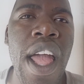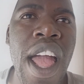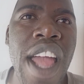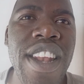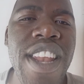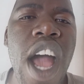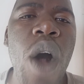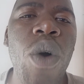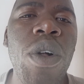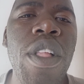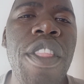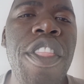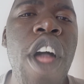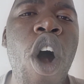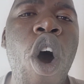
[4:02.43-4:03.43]
Now,
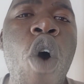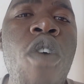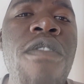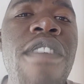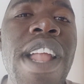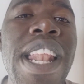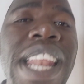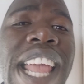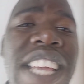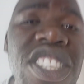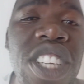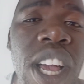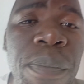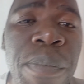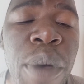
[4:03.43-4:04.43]
the
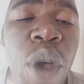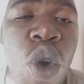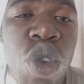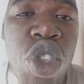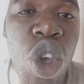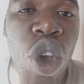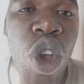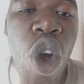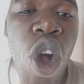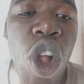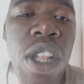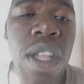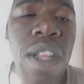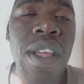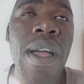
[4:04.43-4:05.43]
Overledger protocol
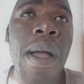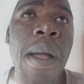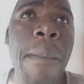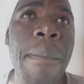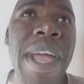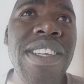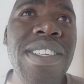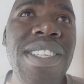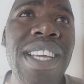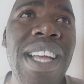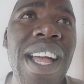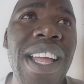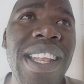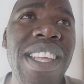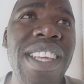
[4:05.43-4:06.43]

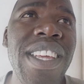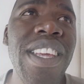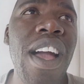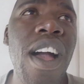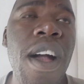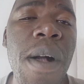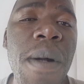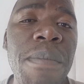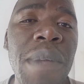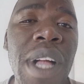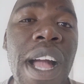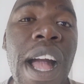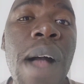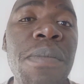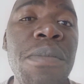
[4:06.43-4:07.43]
basically
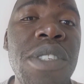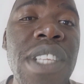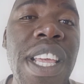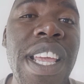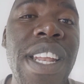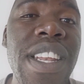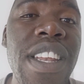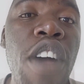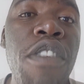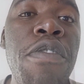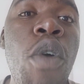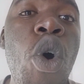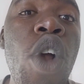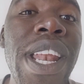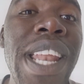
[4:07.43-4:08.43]
comes in
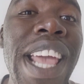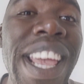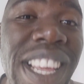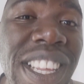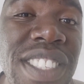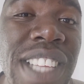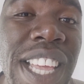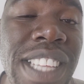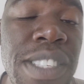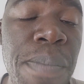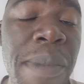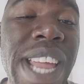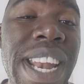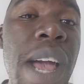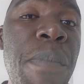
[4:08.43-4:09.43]
4 layers. It's
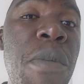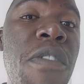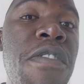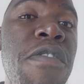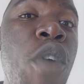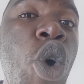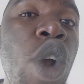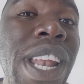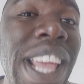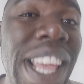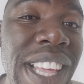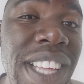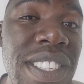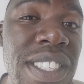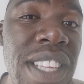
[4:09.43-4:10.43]
made up of 4
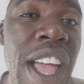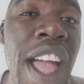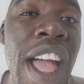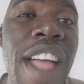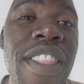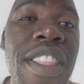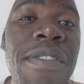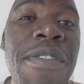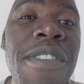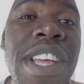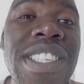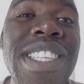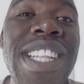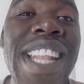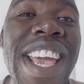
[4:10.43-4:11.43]
layers. The
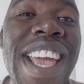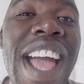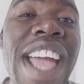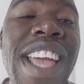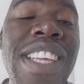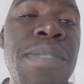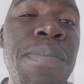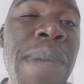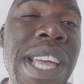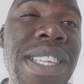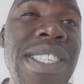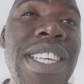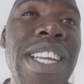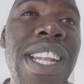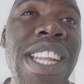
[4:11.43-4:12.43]
first layer is
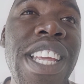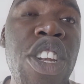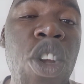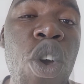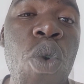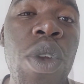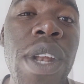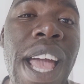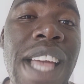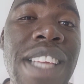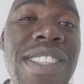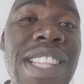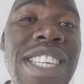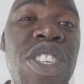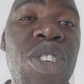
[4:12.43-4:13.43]
basically known as
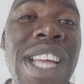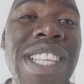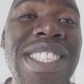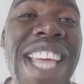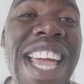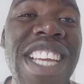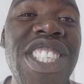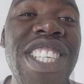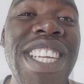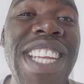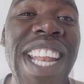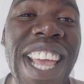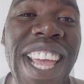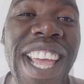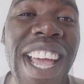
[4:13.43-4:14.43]
the transaction
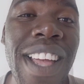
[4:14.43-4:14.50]
layer,